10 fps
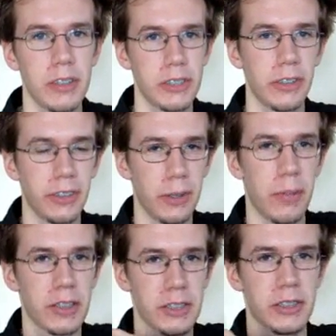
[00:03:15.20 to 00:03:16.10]
so your
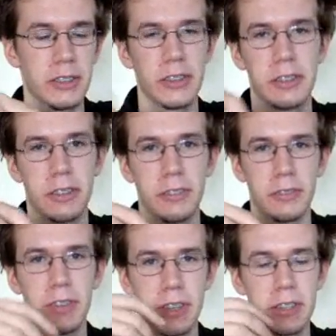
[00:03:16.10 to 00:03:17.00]
muscles
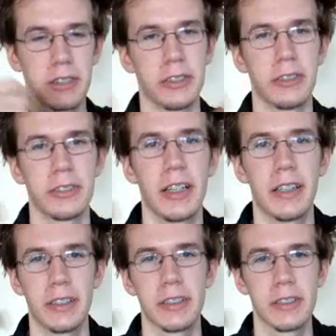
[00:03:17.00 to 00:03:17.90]
don't feel so
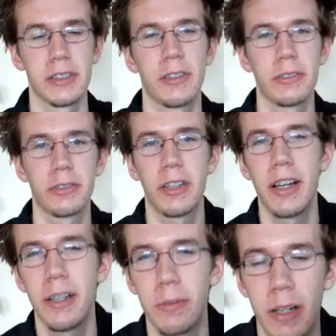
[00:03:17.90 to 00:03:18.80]
tense. So
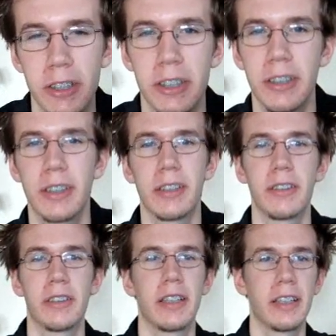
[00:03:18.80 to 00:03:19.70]
try watching
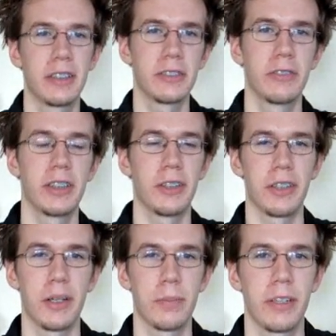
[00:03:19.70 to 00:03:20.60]
the latest video
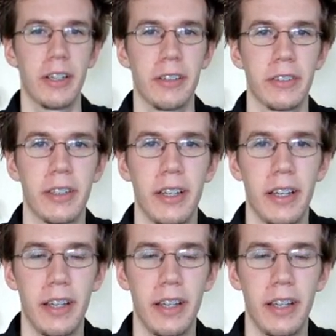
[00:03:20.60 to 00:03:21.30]
that I put out.